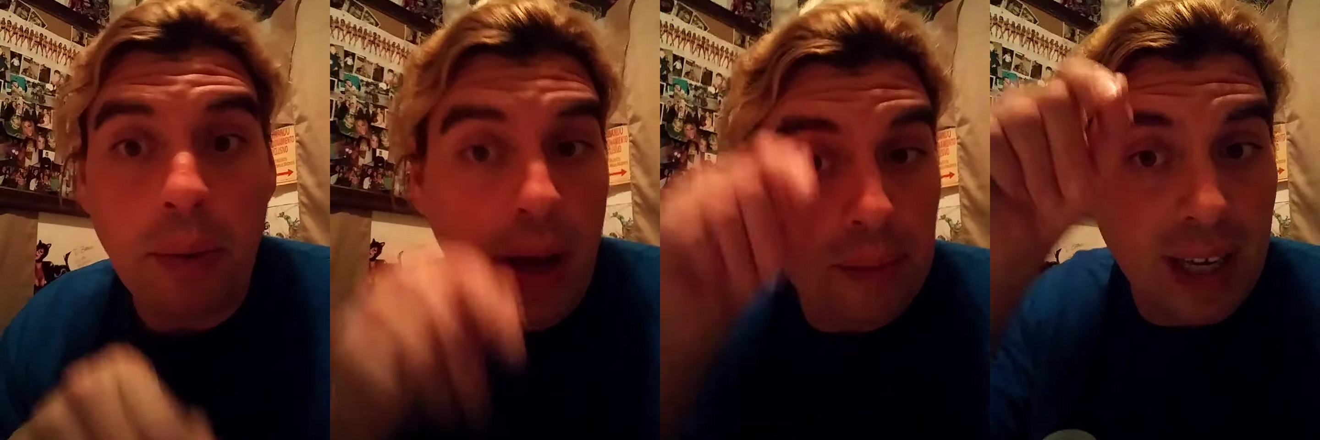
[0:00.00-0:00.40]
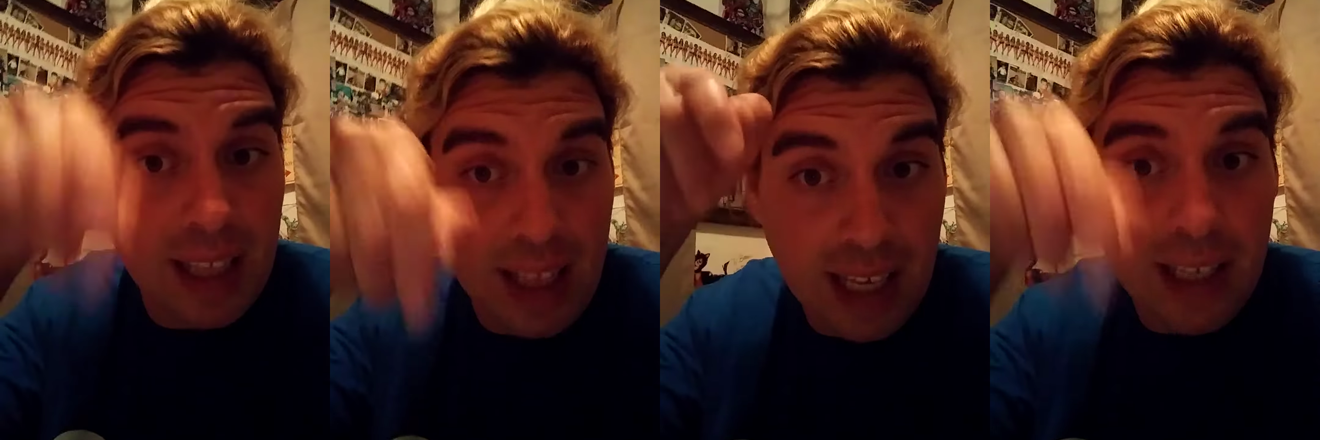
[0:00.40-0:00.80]
But I'm
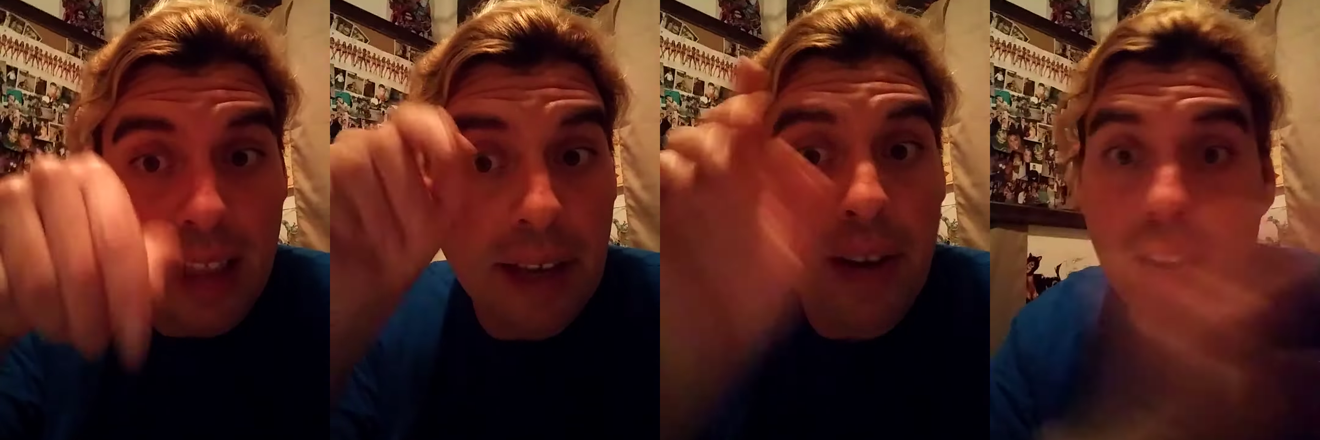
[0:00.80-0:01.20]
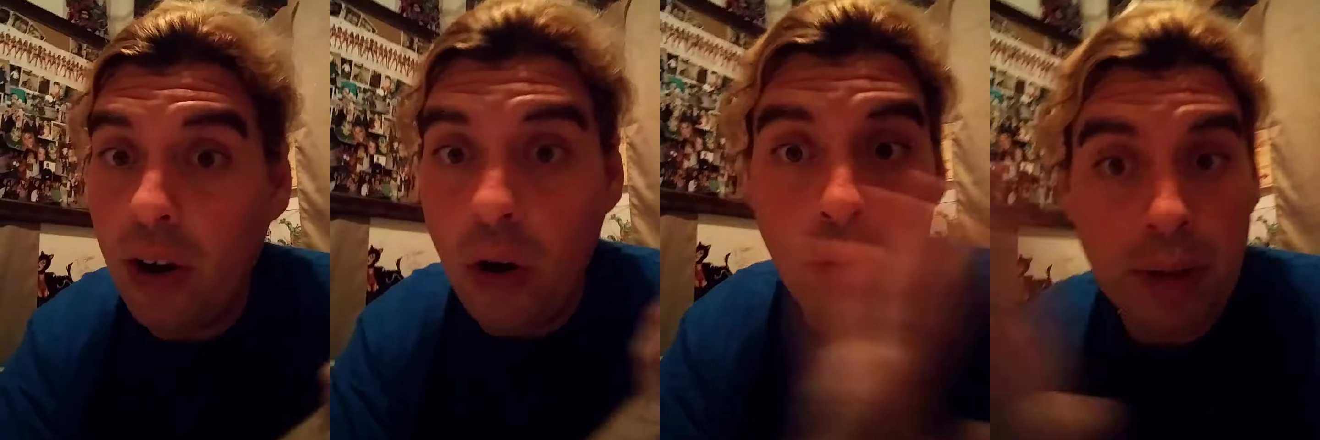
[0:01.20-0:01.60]
going to leave it at
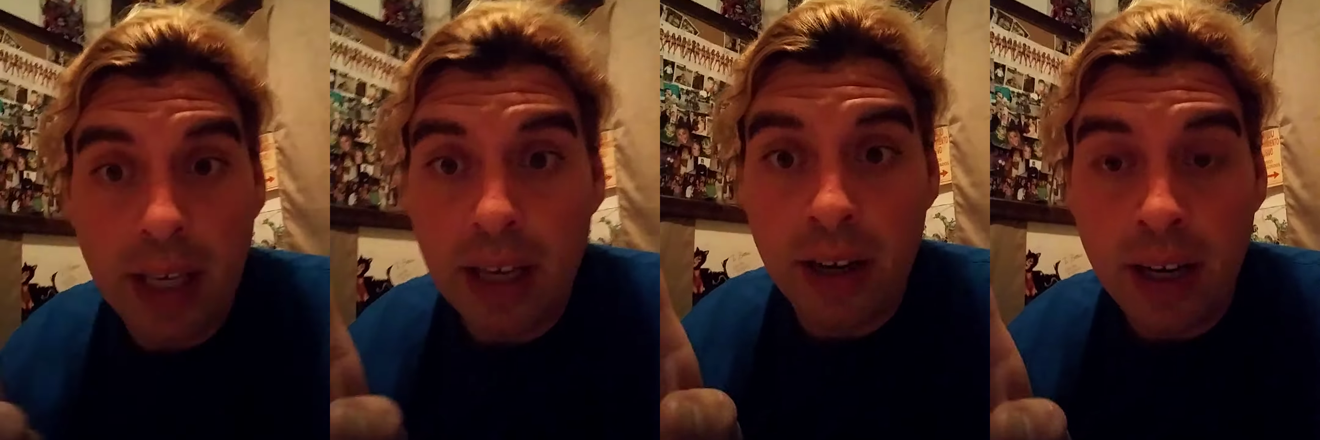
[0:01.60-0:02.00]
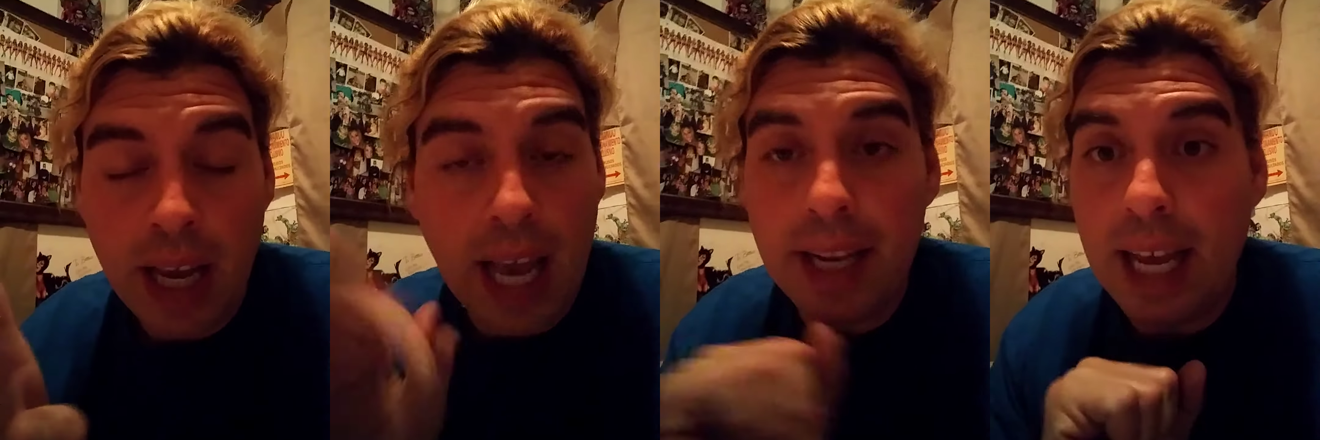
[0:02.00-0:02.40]
home here.
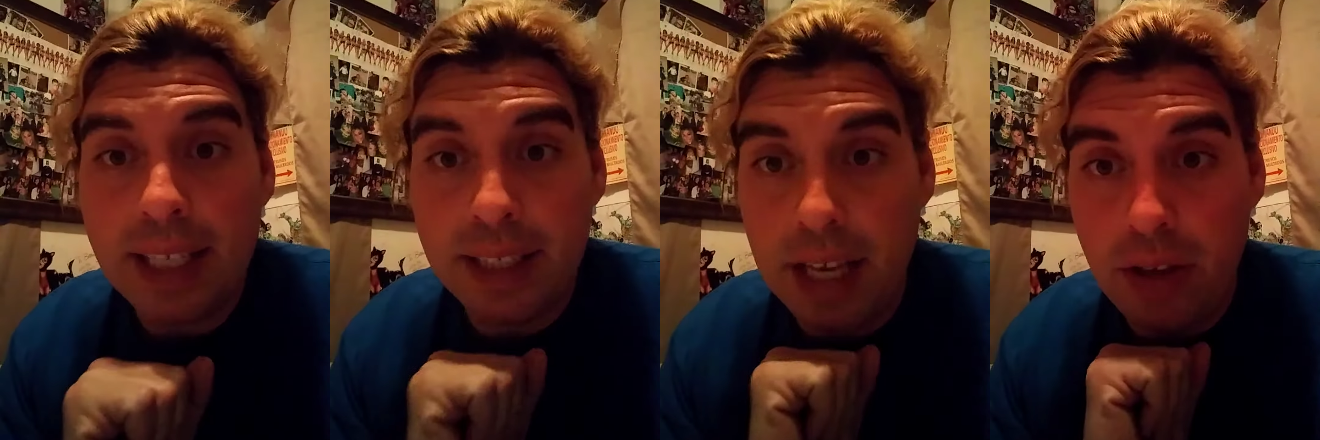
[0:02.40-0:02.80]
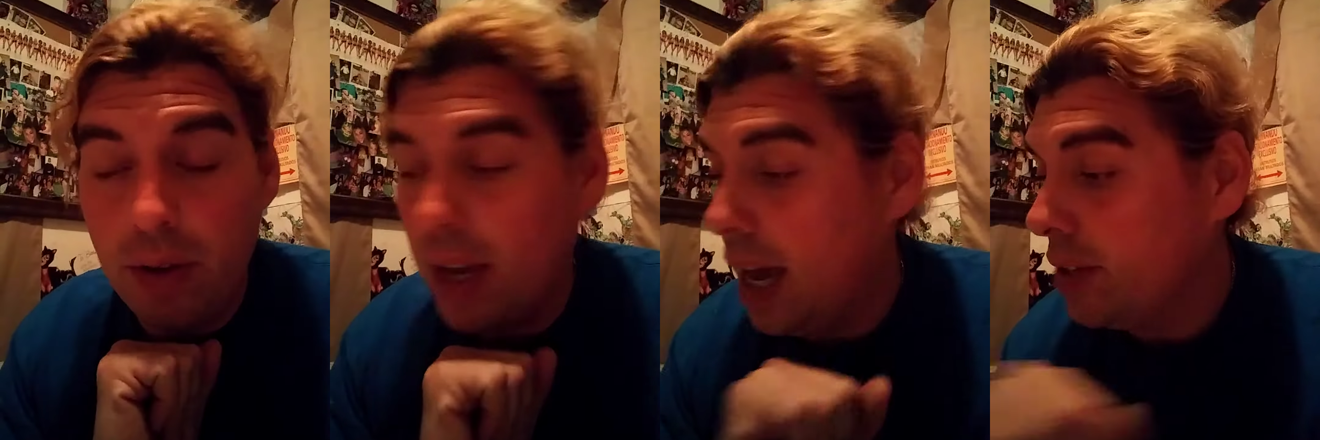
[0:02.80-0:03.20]
And that's it,
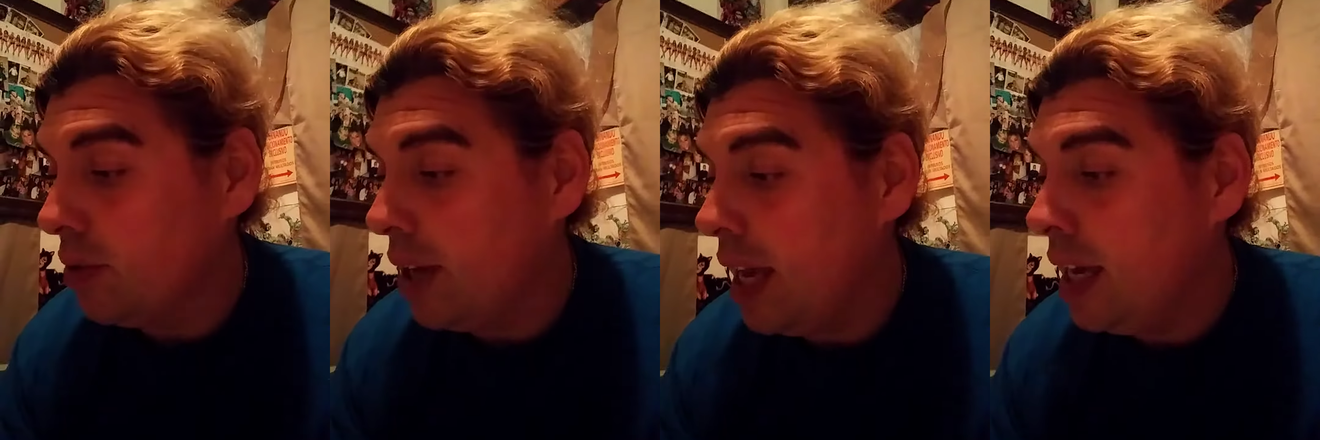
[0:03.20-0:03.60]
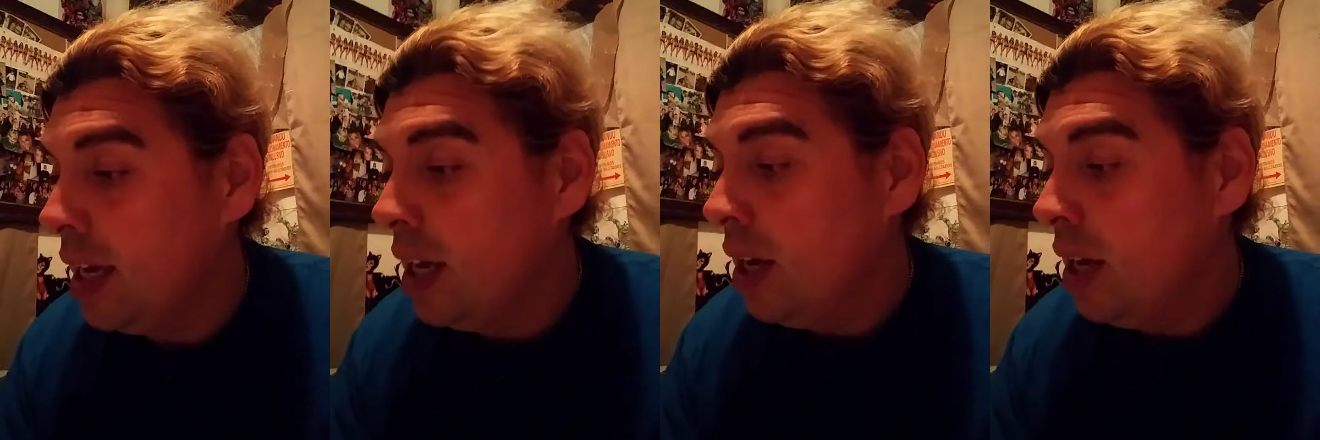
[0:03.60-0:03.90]
you guys. Okay?